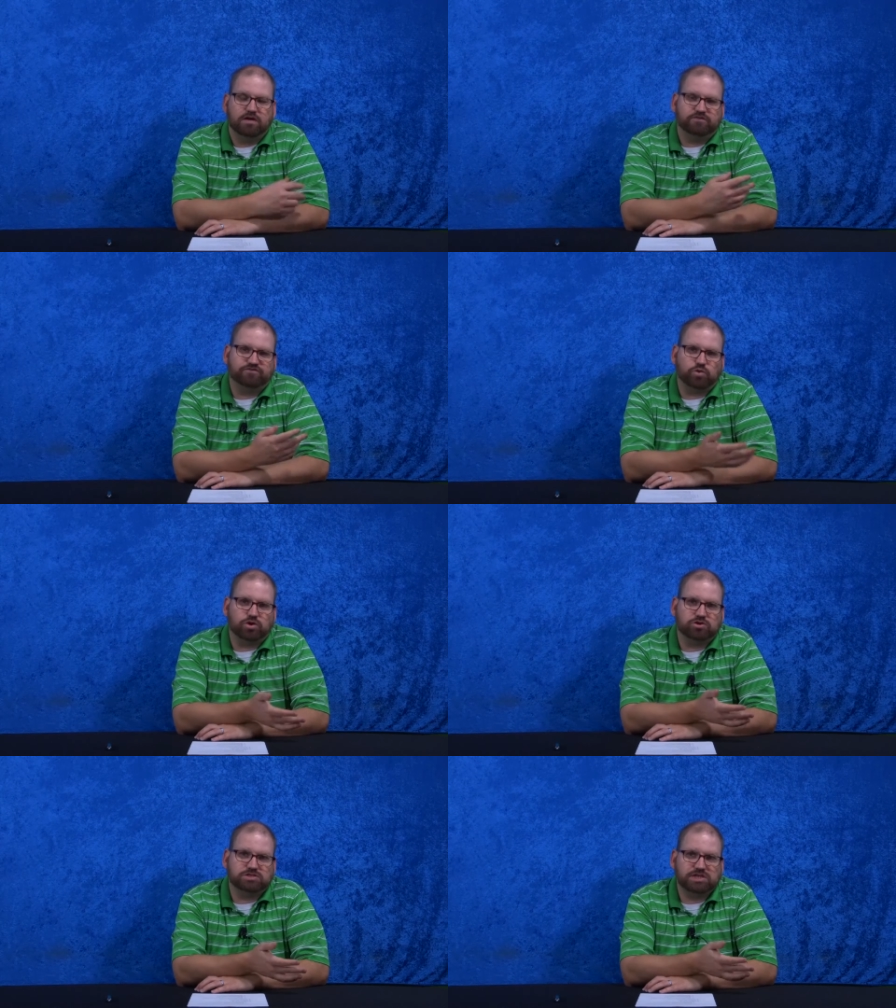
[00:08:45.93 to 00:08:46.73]
And for
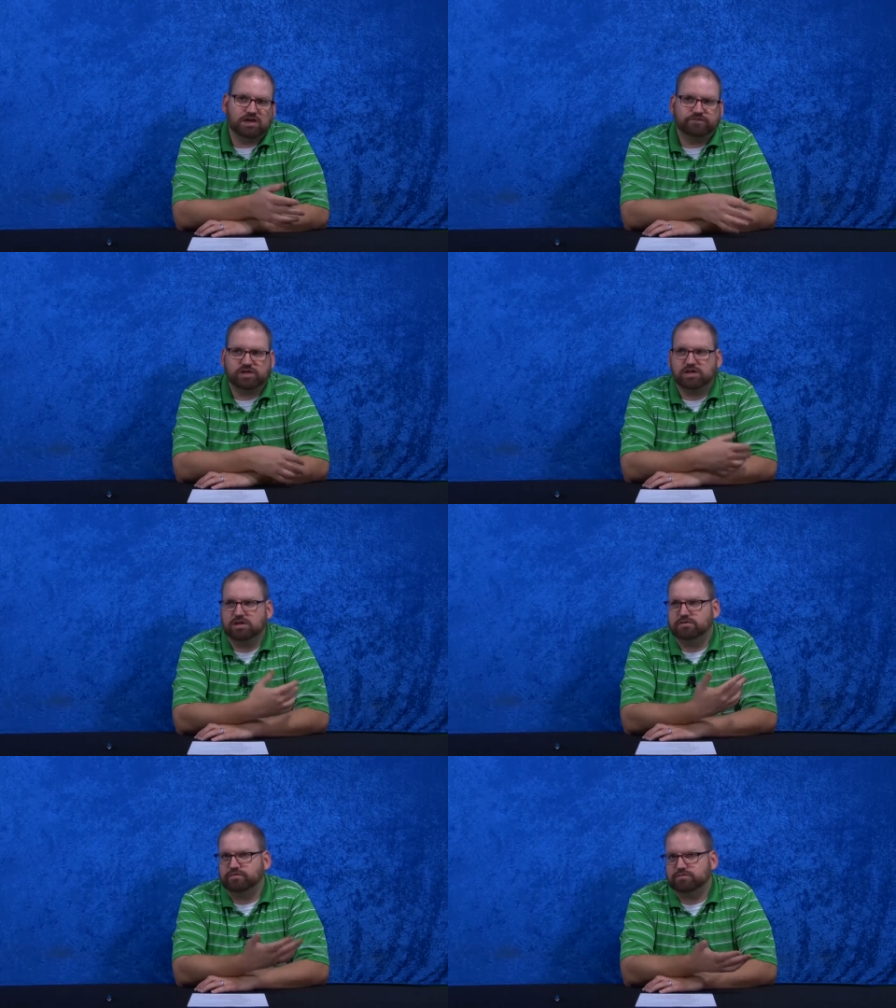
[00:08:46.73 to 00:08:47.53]
her
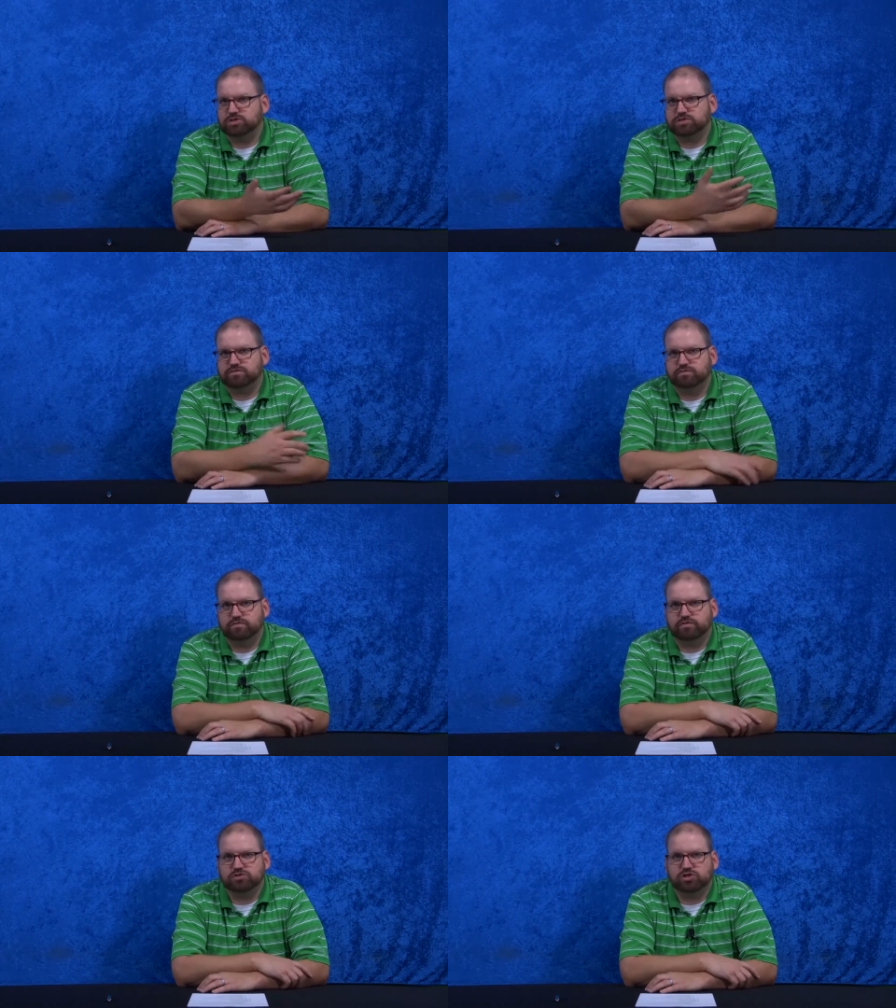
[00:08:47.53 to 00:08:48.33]
safety and just
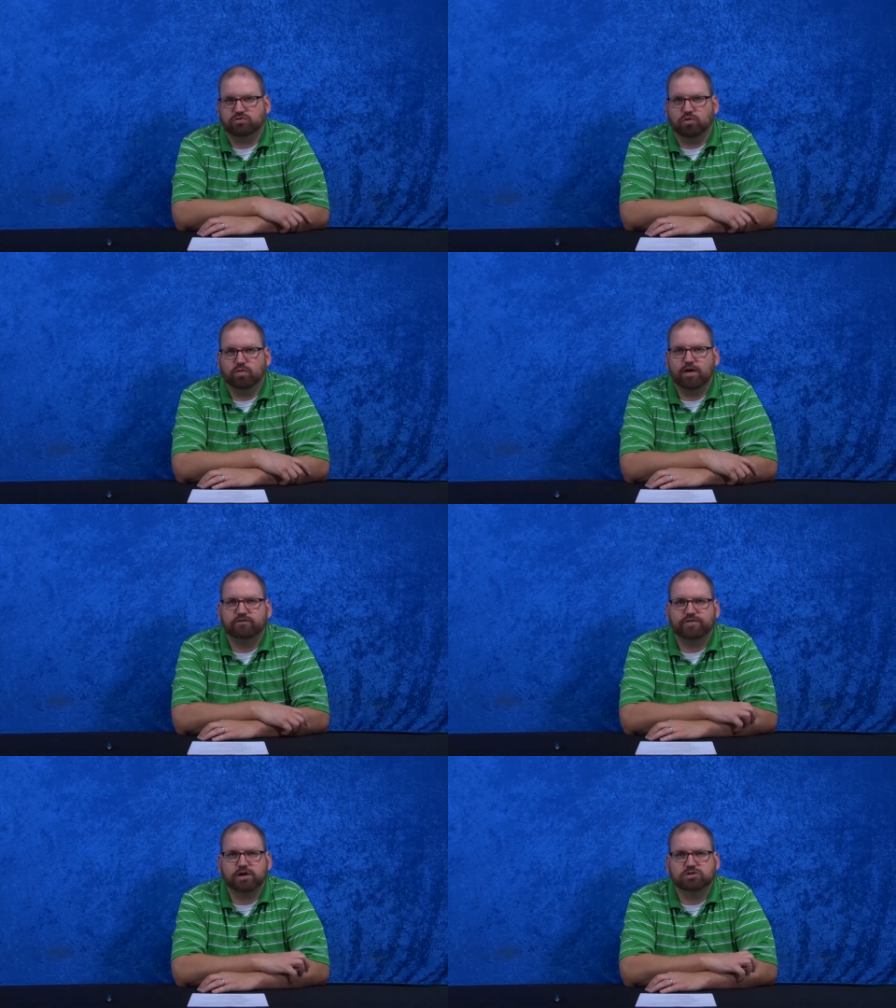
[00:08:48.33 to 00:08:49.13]
for general
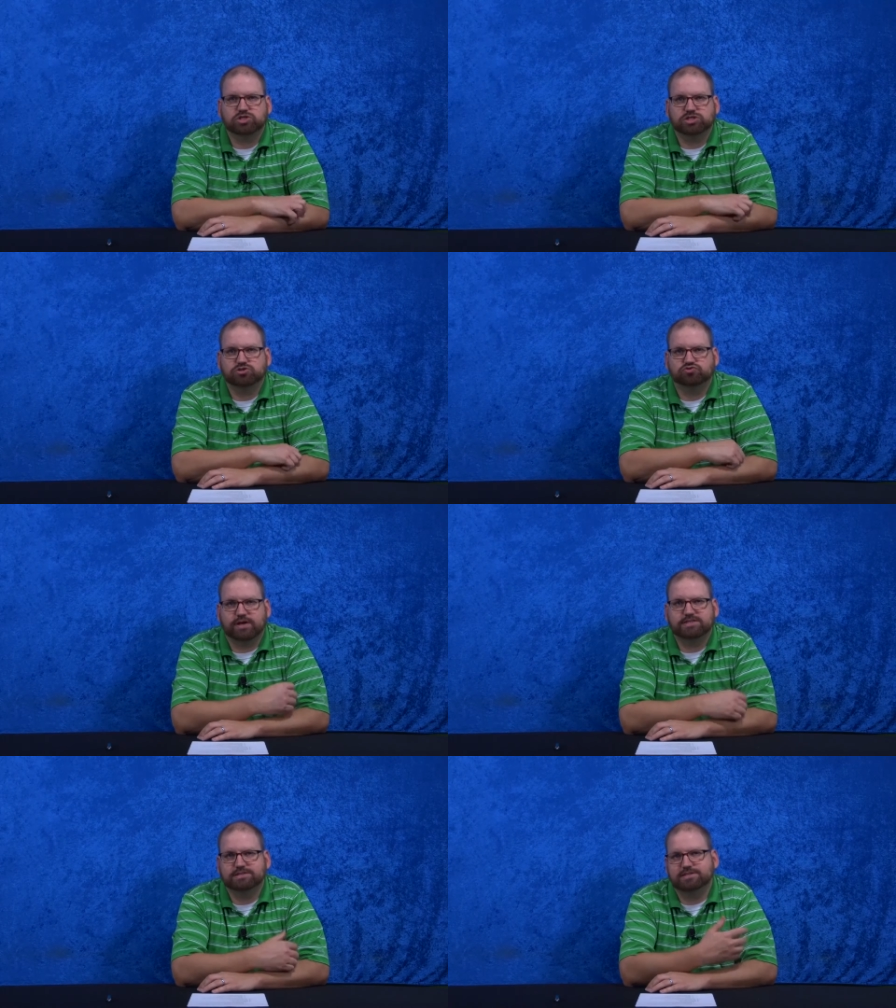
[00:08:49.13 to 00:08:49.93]
welfare, she
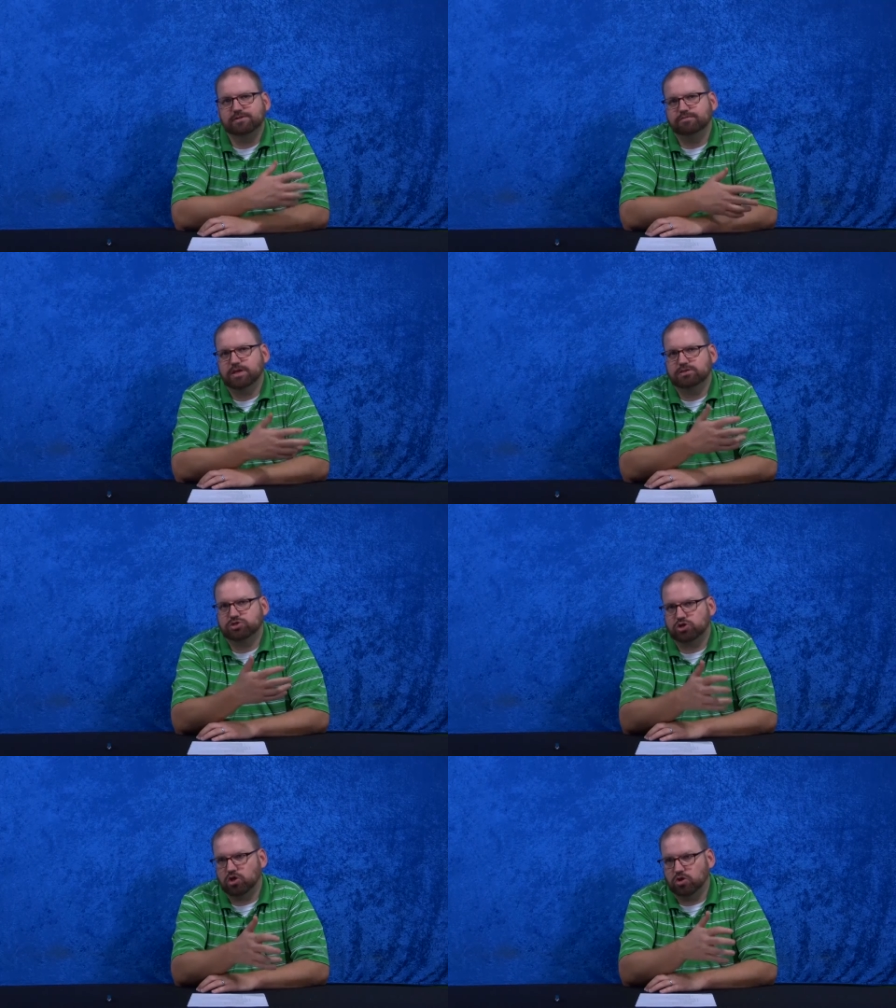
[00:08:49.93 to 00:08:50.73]
dresses in
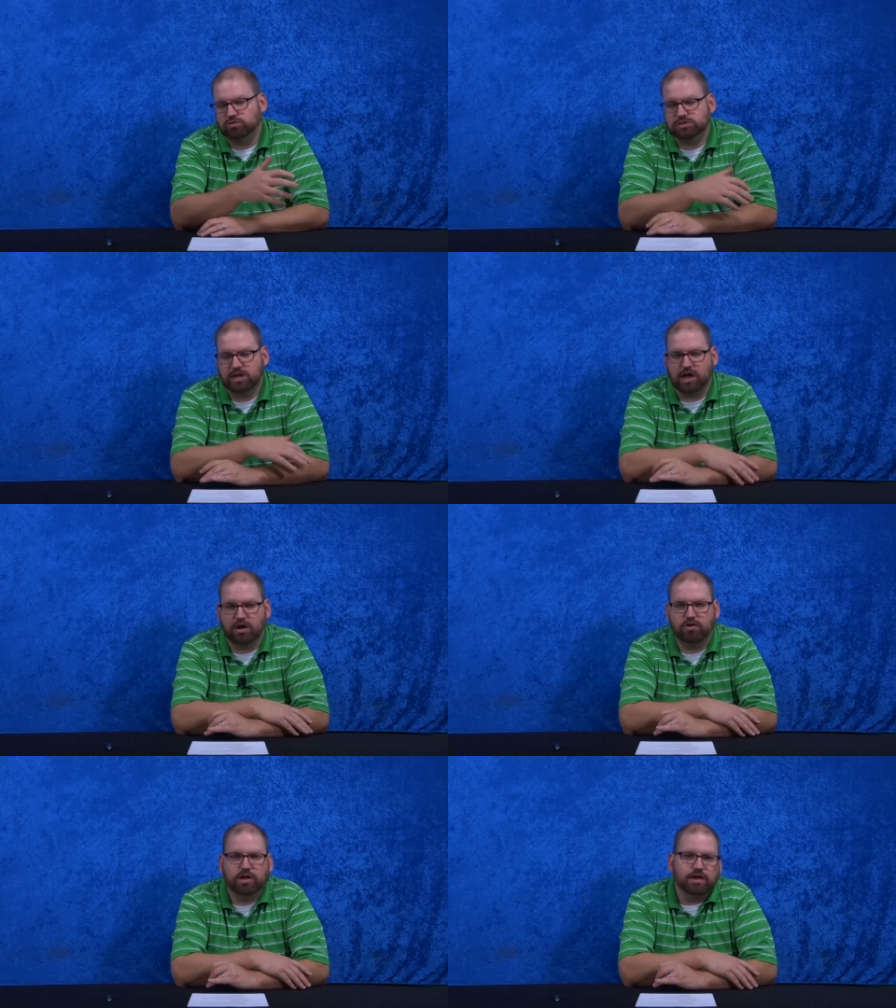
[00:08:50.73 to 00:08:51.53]
men's clothes.
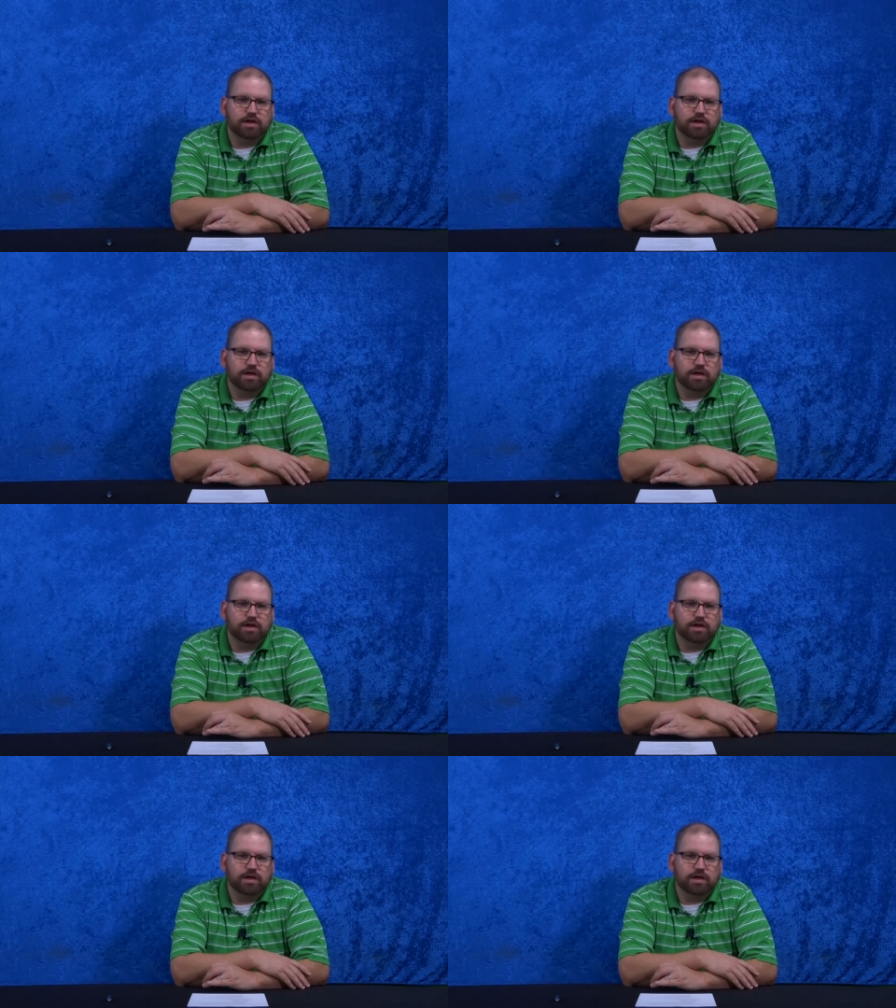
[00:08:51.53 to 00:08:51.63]
Now,